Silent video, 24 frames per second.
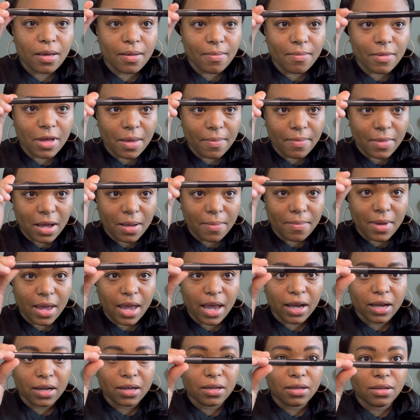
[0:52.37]
and my
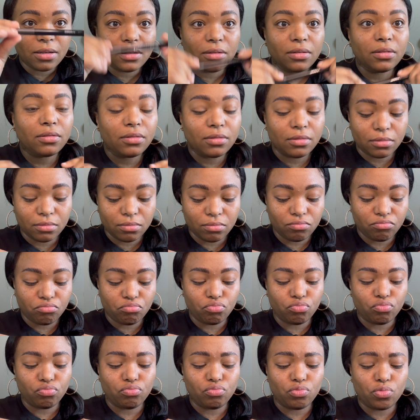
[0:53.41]
MAC.
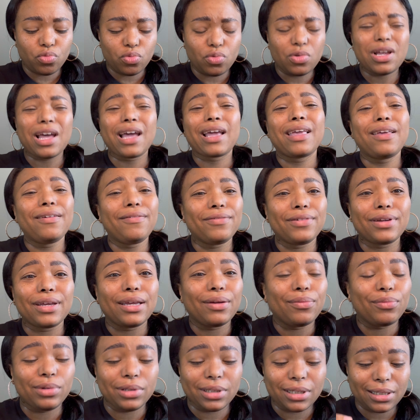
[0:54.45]
I keep
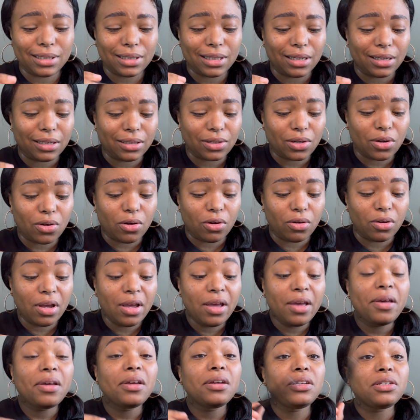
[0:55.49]
forgetting what this thing is called.
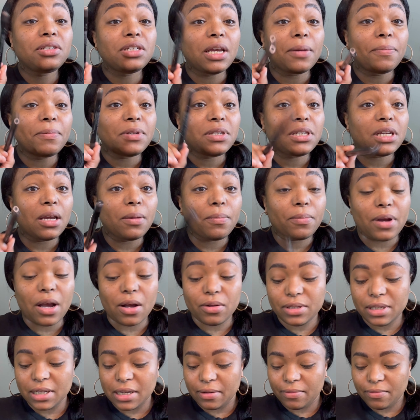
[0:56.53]
Shape and Shade Brow
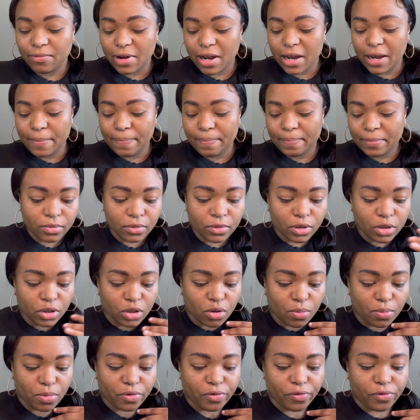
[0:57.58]
Tint, right?
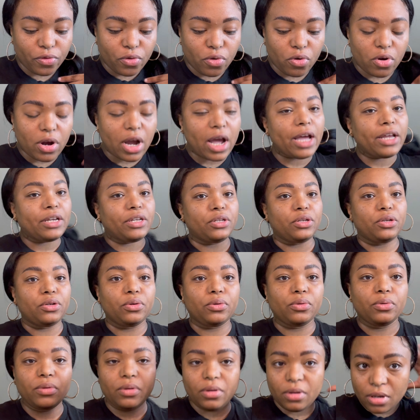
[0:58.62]
So before I
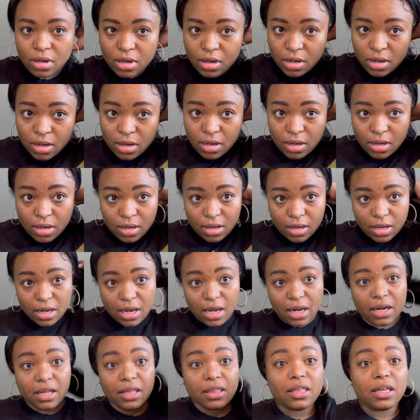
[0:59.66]
do
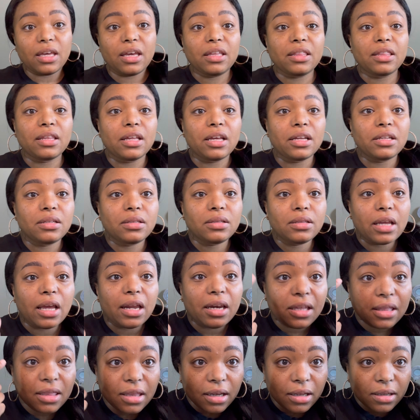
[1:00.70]
anything that
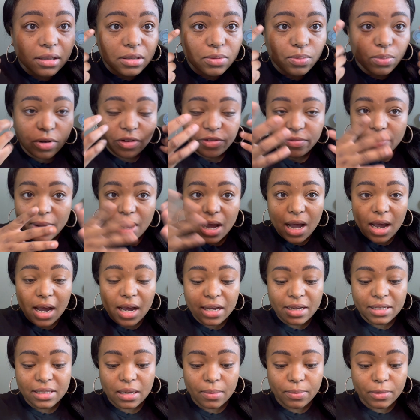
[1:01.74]
anything with my
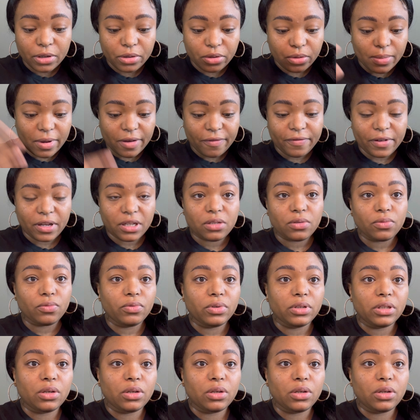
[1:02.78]
eyes, I'm going to do my face really